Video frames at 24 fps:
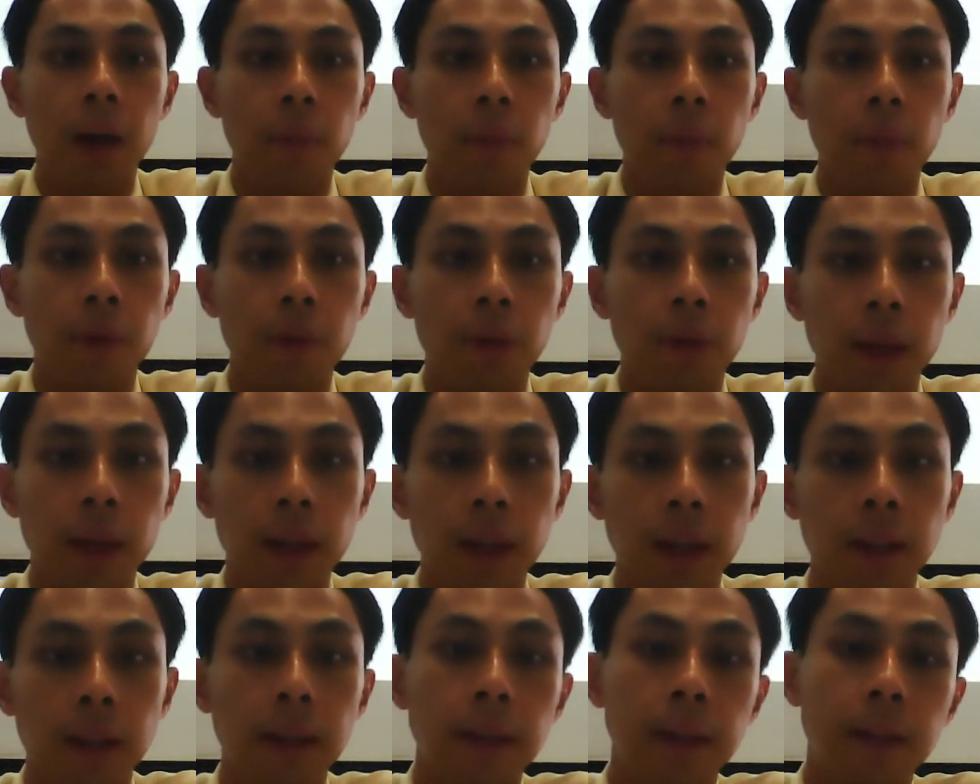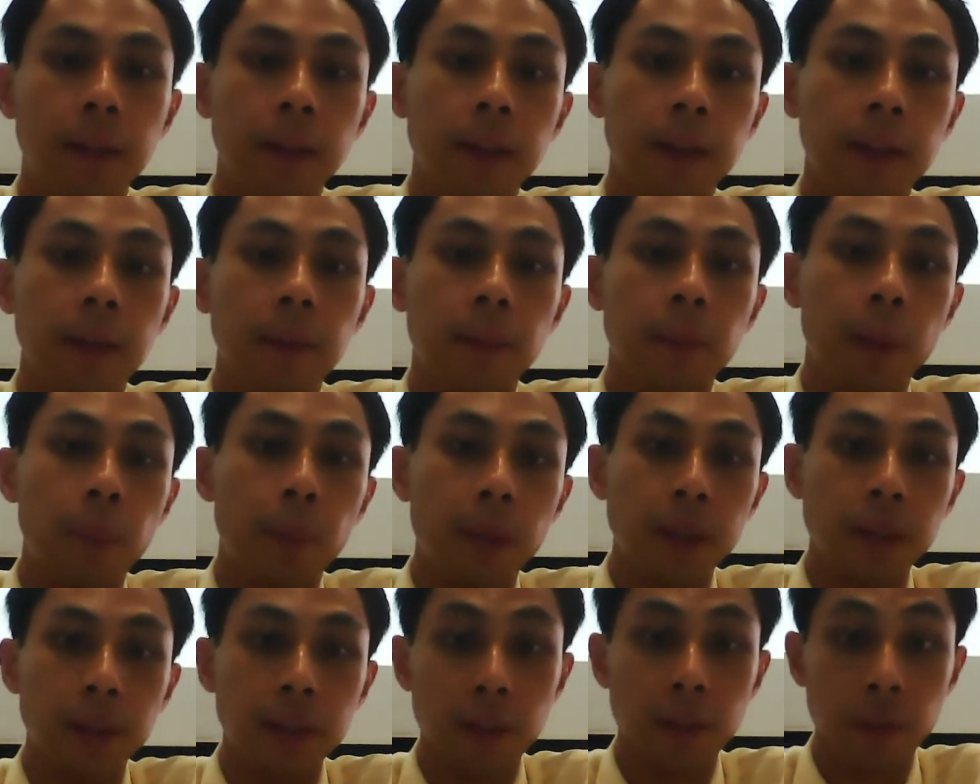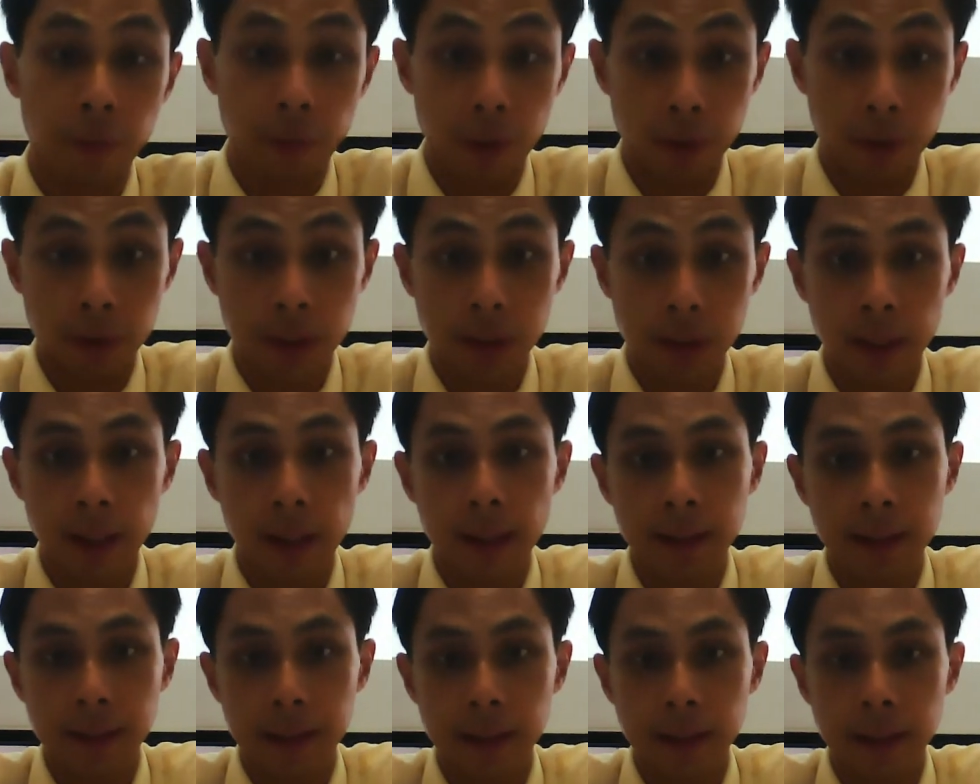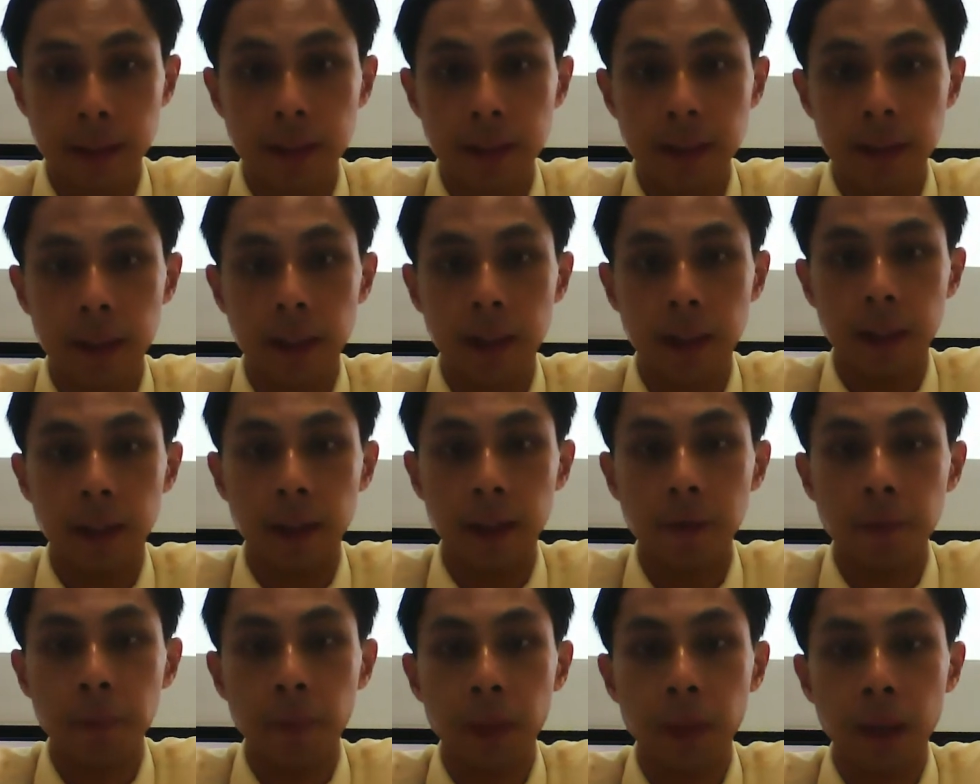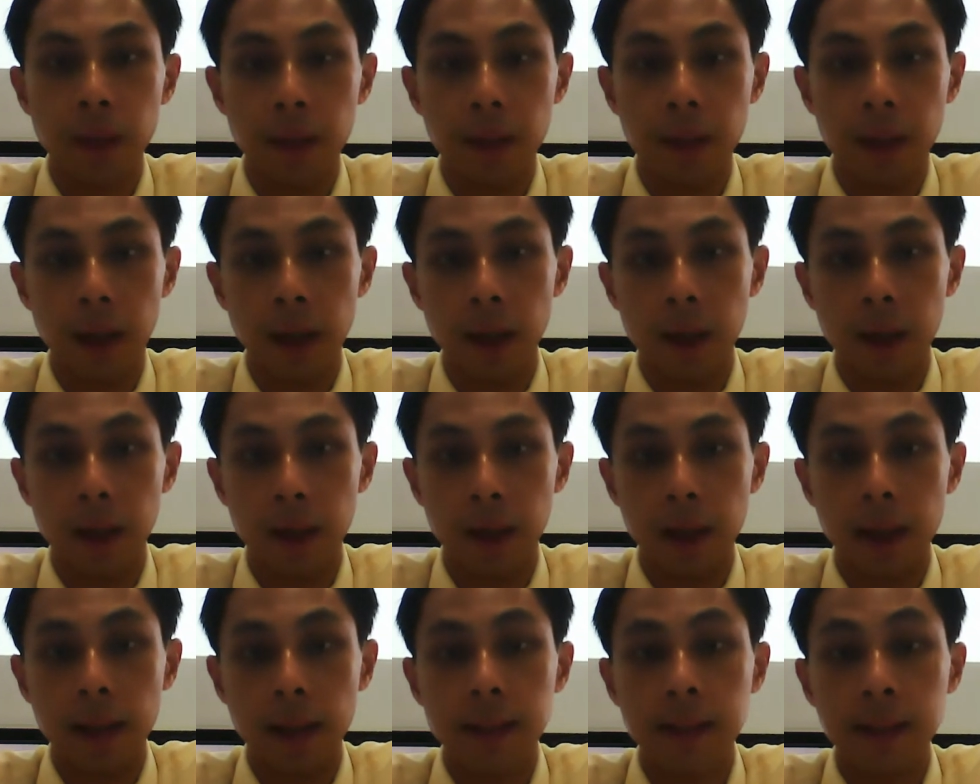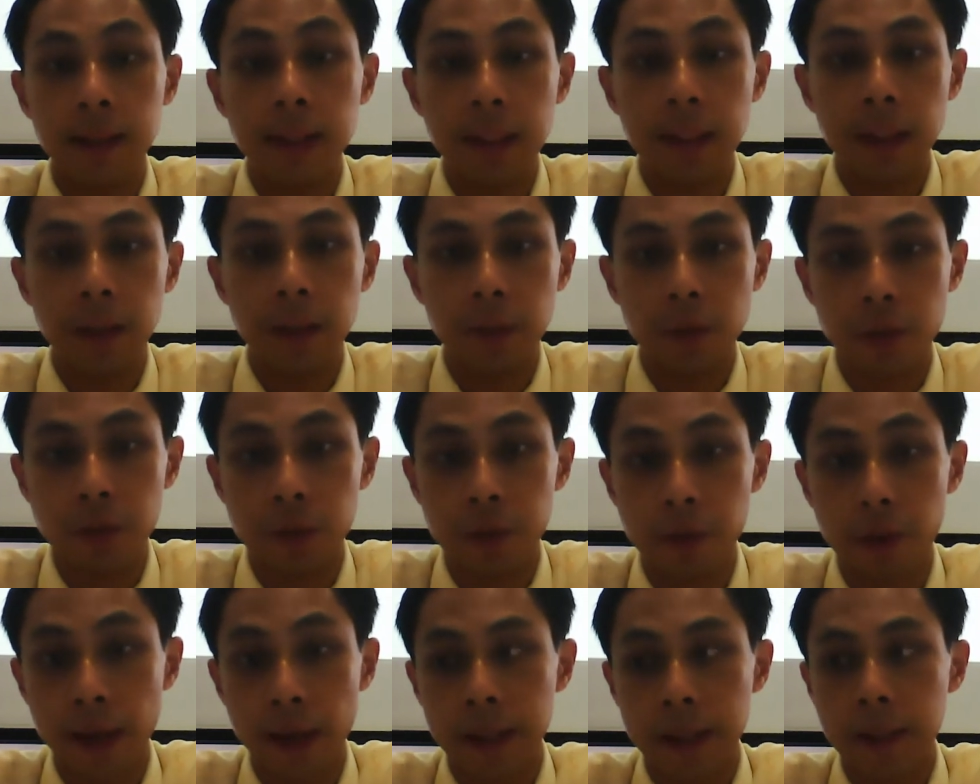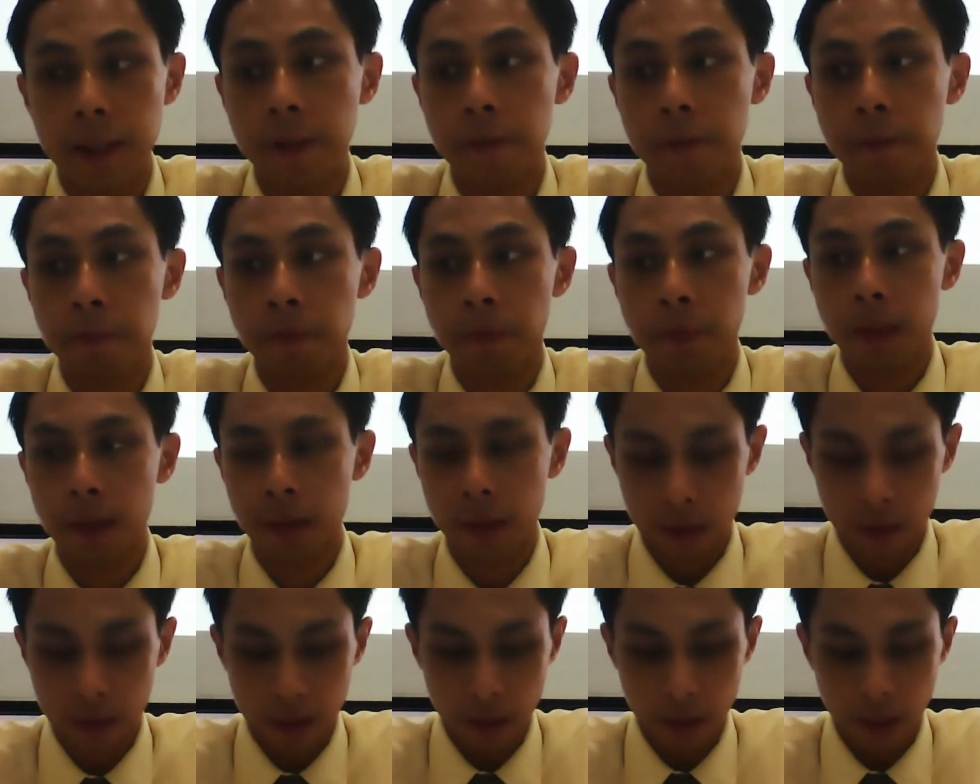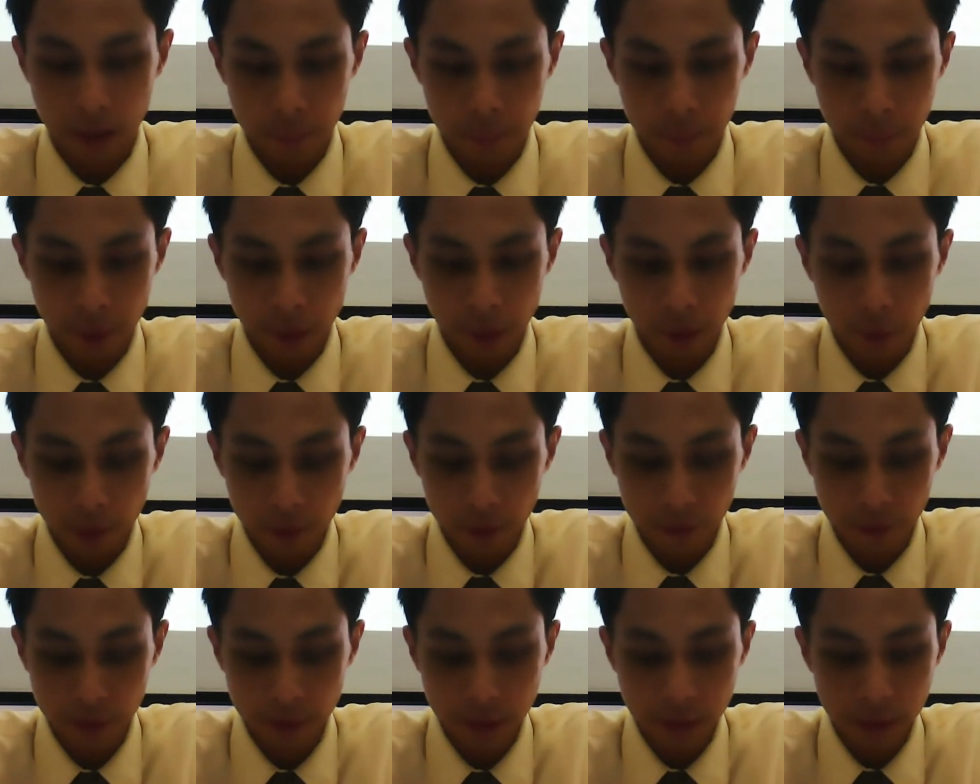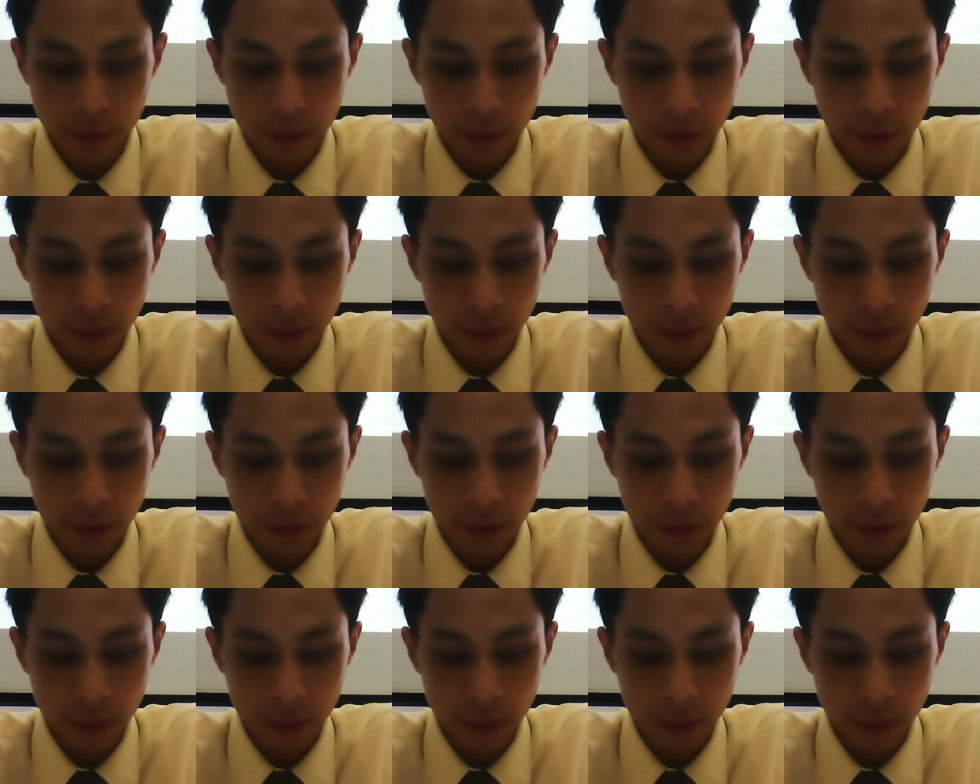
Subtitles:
so that the patient feels less itchy and less need to scratch. However,